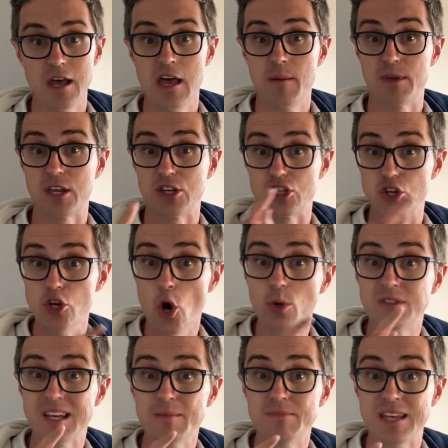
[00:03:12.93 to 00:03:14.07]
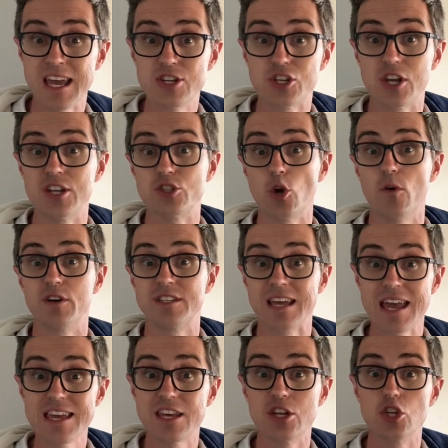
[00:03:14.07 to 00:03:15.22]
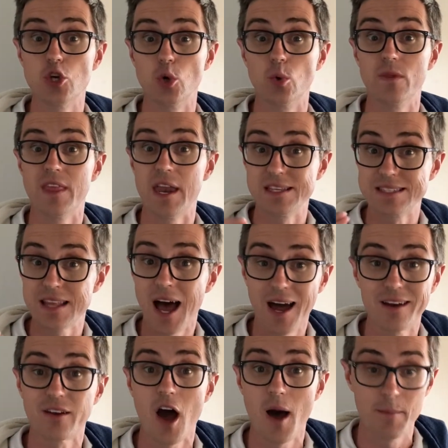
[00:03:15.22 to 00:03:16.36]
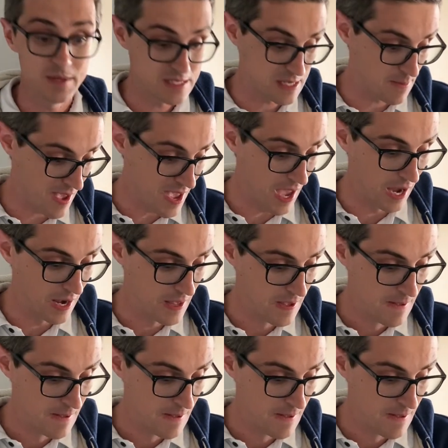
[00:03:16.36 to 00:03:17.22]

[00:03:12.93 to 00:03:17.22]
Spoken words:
because no temptation has overtaken you that is not common to man.